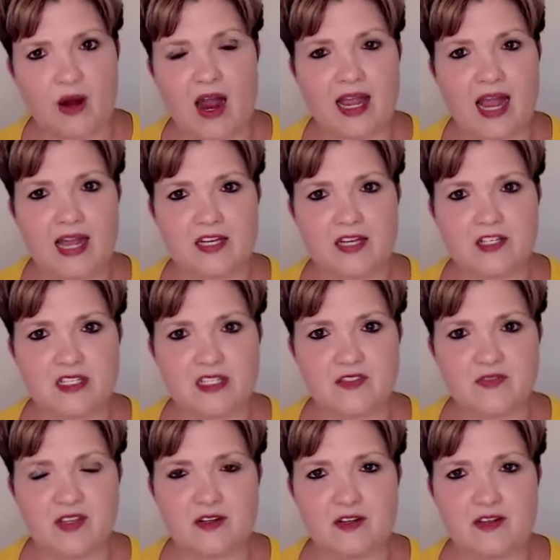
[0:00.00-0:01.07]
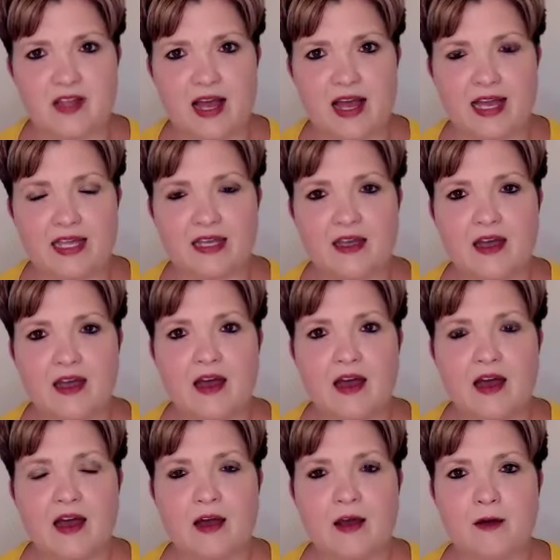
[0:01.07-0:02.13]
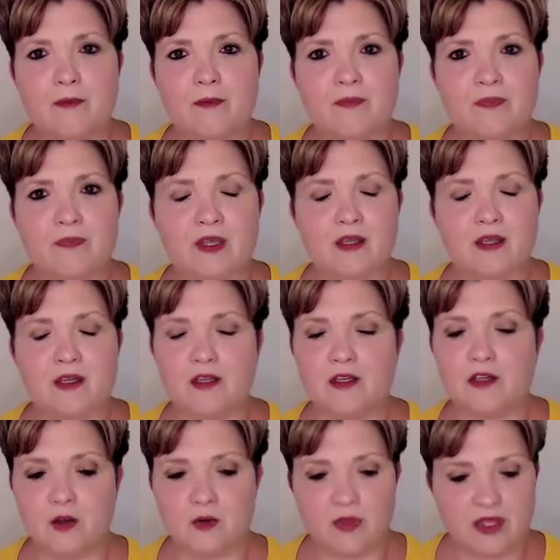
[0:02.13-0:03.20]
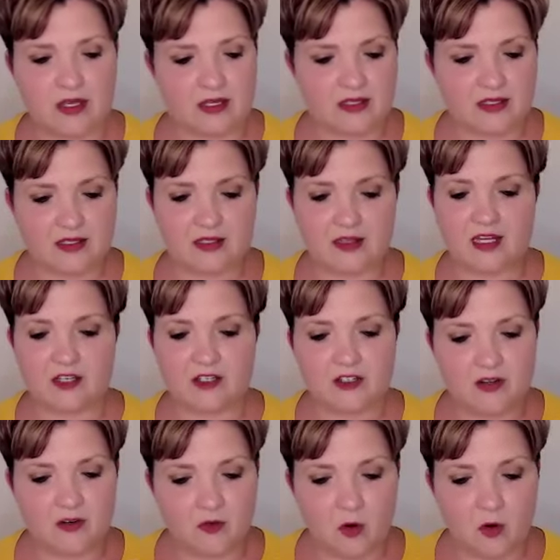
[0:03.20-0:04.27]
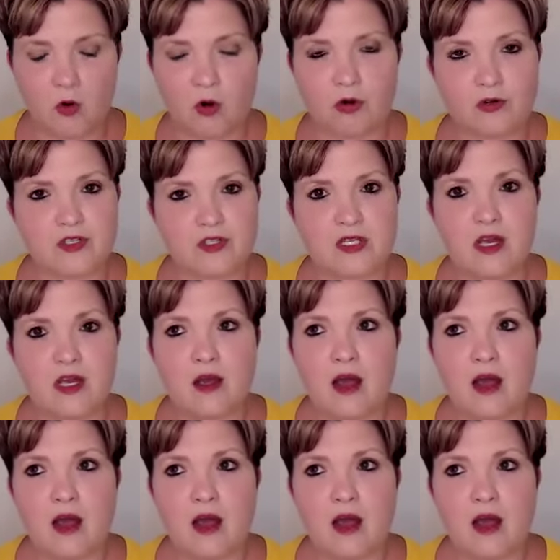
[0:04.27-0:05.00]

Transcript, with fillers: I I just feel like um you know that that of course